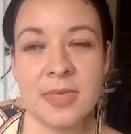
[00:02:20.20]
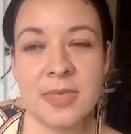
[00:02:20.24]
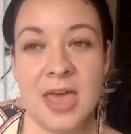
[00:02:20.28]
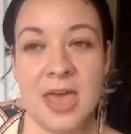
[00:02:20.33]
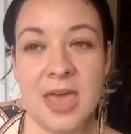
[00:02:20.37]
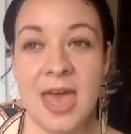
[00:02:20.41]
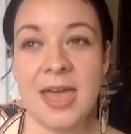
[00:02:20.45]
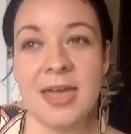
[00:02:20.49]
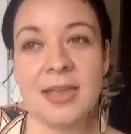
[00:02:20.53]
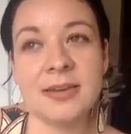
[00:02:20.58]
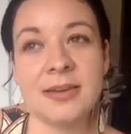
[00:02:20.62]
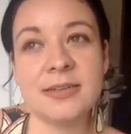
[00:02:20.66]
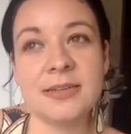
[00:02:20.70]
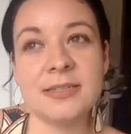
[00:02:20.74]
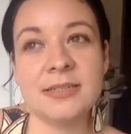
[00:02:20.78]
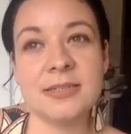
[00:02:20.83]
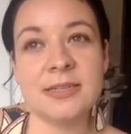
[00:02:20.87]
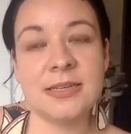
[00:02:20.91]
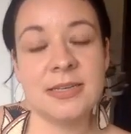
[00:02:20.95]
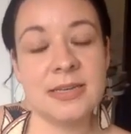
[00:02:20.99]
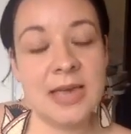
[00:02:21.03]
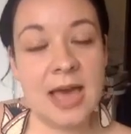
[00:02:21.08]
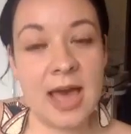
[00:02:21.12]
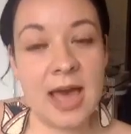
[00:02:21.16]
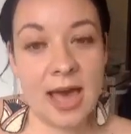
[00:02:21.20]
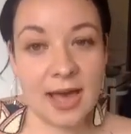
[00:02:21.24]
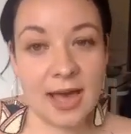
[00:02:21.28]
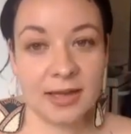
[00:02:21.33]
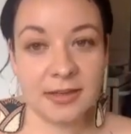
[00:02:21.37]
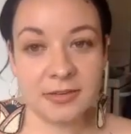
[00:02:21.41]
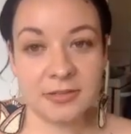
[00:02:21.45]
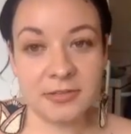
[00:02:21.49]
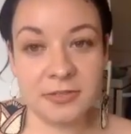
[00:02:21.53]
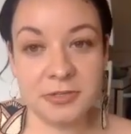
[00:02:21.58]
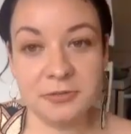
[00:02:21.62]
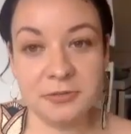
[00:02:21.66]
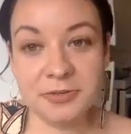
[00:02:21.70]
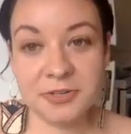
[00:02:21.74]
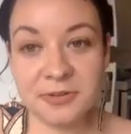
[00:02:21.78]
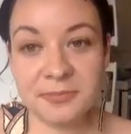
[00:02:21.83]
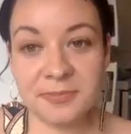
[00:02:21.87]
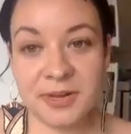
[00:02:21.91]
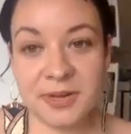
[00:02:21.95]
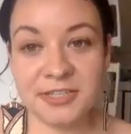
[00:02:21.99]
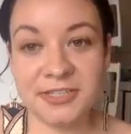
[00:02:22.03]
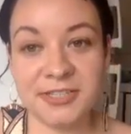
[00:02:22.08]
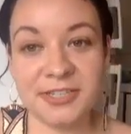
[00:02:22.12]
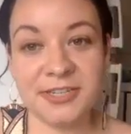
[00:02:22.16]
And yeah, doing a
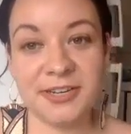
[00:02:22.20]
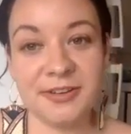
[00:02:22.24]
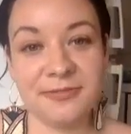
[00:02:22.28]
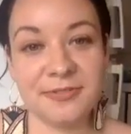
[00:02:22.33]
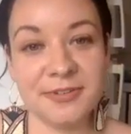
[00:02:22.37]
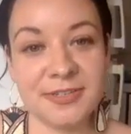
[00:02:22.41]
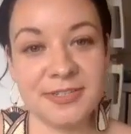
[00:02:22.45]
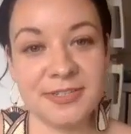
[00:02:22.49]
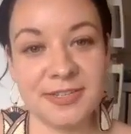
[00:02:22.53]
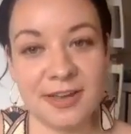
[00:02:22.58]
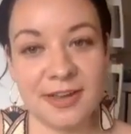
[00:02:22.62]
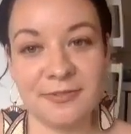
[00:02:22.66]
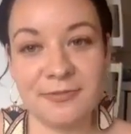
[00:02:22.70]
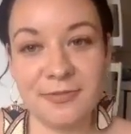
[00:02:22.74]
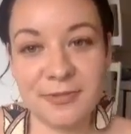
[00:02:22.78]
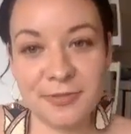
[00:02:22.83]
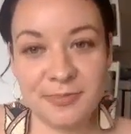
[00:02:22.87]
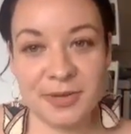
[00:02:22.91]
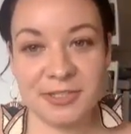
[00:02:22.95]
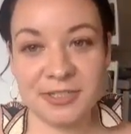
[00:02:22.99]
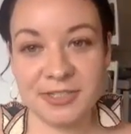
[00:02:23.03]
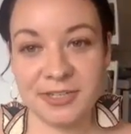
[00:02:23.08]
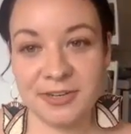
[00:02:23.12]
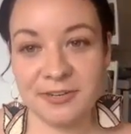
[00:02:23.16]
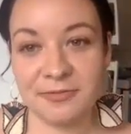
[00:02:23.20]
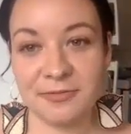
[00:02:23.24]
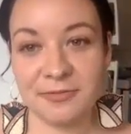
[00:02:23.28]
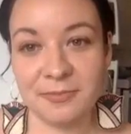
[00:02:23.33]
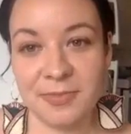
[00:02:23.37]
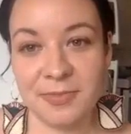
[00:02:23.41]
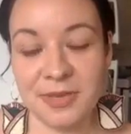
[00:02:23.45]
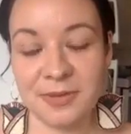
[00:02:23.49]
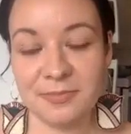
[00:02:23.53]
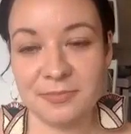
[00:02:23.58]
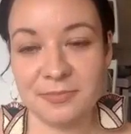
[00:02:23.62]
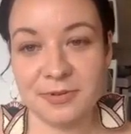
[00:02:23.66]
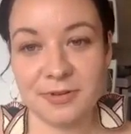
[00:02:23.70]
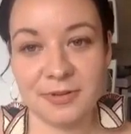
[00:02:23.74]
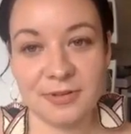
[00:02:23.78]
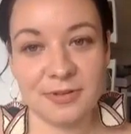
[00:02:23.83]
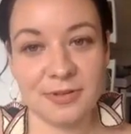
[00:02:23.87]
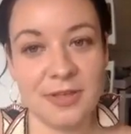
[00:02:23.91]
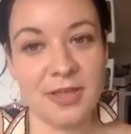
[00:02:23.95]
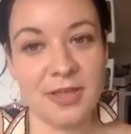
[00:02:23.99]
bunch of different stuff with a bunch of different people.